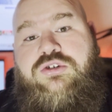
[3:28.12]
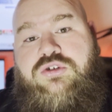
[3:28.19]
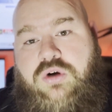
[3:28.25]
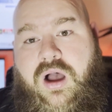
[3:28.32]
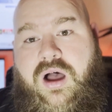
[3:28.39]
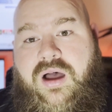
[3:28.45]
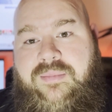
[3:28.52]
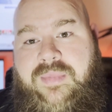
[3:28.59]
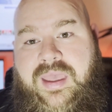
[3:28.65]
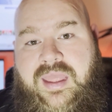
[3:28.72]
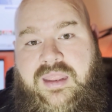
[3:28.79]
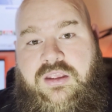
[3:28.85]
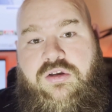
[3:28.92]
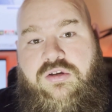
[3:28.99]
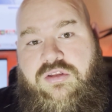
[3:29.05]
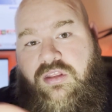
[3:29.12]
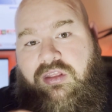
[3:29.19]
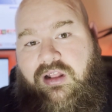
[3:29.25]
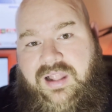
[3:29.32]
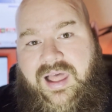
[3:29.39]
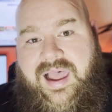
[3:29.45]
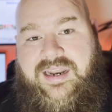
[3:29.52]
draw them in using
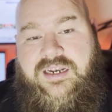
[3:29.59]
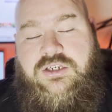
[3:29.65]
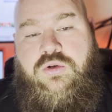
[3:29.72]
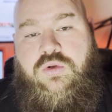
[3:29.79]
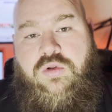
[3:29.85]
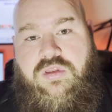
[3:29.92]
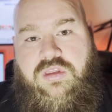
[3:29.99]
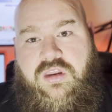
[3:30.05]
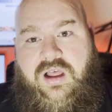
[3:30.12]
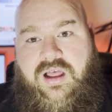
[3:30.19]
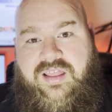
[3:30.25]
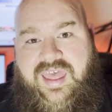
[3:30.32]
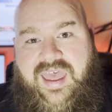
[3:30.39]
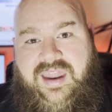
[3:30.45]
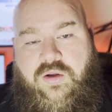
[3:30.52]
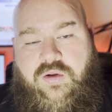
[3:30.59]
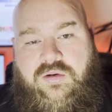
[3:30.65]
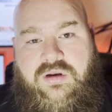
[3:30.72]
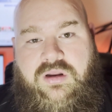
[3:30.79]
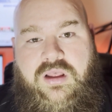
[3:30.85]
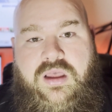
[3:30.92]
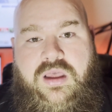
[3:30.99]
the line tools and all that
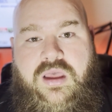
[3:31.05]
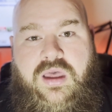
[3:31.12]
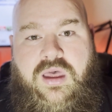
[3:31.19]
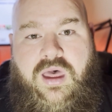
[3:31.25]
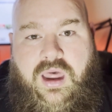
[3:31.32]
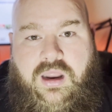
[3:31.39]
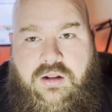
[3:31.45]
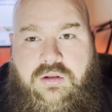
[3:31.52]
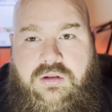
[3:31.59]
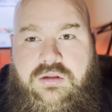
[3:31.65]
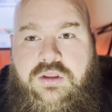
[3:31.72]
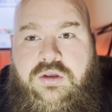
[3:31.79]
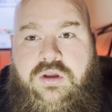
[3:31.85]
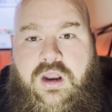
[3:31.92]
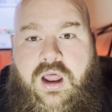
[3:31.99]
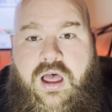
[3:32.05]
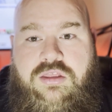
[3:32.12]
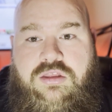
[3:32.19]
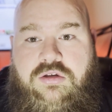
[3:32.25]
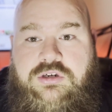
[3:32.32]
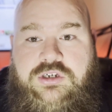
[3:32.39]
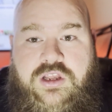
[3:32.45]
on Huddle. You can
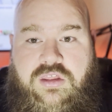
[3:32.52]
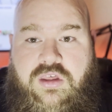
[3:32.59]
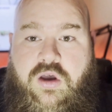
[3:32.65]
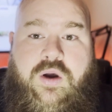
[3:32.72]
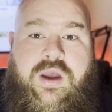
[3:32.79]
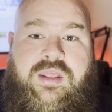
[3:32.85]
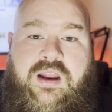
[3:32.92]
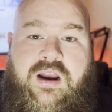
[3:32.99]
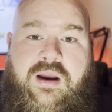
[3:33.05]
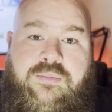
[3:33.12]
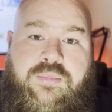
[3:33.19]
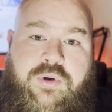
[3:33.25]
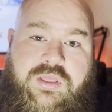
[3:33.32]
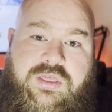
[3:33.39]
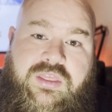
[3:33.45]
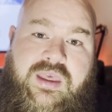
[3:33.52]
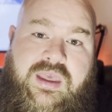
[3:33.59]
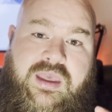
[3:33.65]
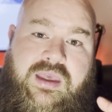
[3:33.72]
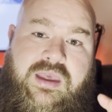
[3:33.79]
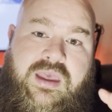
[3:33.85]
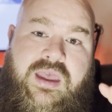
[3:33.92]
also just go in there and put
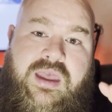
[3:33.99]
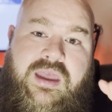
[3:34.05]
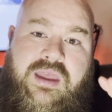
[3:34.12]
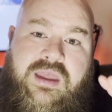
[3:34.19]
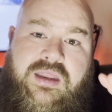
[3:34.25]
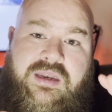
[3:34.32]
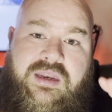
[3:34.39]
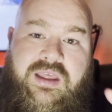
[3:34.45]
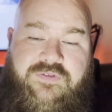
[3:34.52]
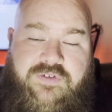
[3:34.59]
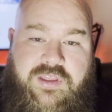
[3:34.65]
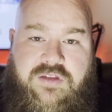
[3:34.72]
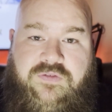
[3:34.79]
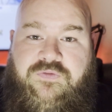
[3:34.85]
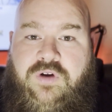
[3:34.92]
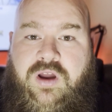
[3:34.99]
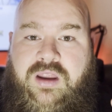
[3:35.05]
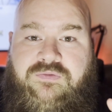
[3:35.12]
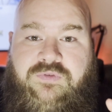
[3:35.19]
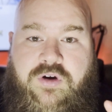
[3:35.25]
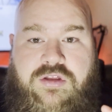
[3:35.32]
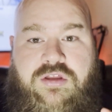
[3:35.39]
the defensive
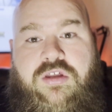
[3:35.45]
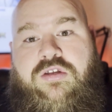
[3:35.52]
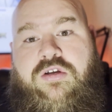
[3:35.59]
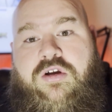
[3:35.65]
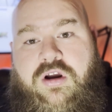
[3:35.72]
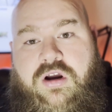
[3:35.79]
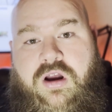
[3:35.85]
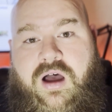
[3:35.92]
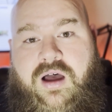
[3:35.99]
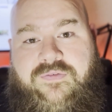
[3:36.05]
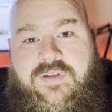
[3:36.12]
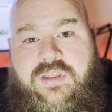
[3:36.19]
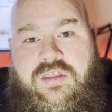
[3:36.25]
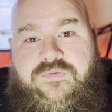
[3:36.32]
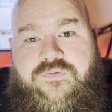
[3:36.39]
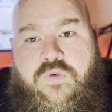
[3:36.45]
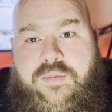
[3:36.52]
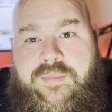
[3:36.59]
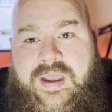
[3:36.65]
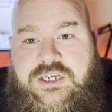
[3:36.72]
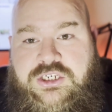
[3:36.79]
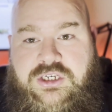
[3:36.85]
front versus your offensive
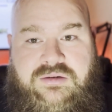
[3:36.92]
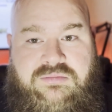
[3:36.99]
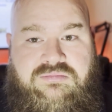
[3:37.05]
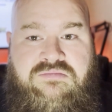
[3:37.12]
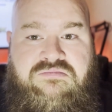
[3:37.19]
formation,